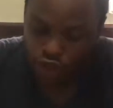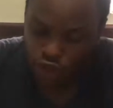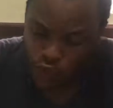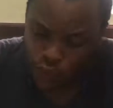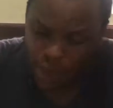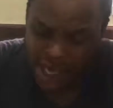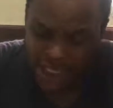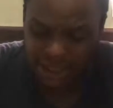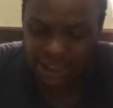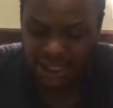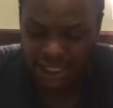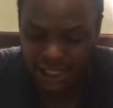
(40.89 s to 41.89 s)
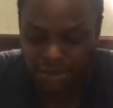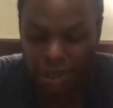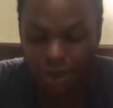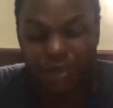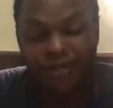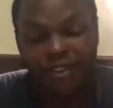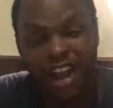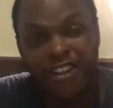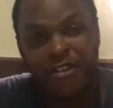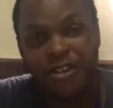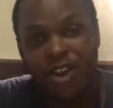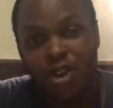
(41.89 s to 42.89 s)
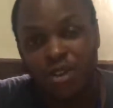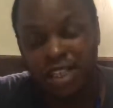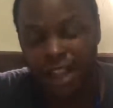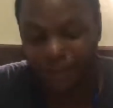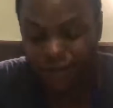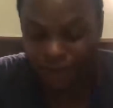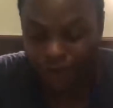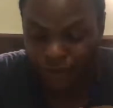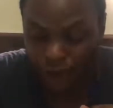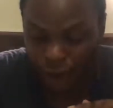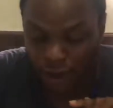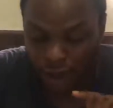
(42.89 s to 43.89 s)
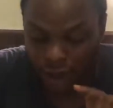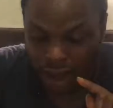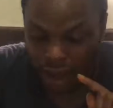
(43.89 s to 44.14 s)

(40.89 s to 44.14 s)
QHD display with 554